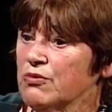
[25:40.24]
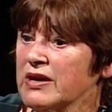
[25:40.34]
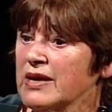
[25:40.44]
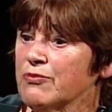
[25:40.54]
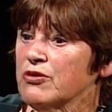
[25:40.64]

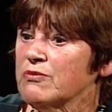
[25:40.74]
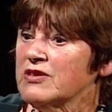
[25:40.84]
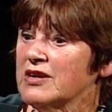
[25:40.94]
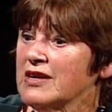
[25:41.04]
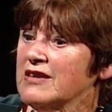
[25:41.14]
went up to him and
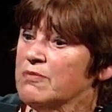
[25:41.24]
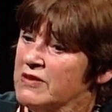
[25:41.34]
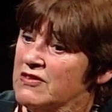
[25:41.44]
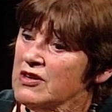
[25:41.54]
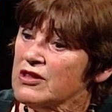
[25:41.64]
said, it's
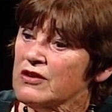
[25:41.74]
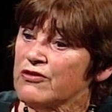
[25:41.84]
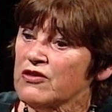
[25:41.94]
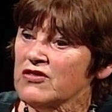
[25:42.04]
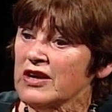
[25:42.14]
missing on the
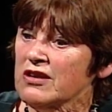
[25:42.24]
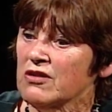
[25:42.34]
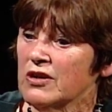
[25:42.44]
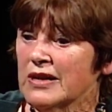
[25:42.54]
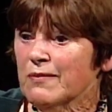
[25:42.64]
first
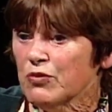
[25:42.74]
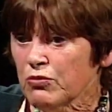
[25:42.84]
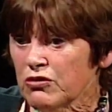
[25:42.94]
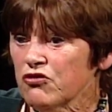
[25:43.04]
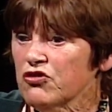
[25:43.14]
cycle.
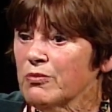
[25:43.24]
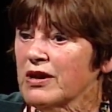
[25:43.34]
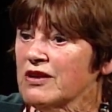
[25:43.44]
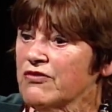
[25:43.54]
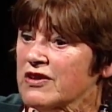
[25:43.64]
Will you show me
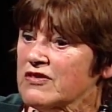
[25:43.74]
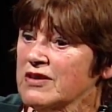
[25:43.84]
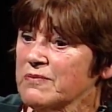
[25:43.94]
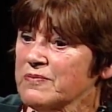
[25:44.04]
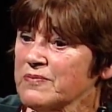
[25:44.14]
how to fix it?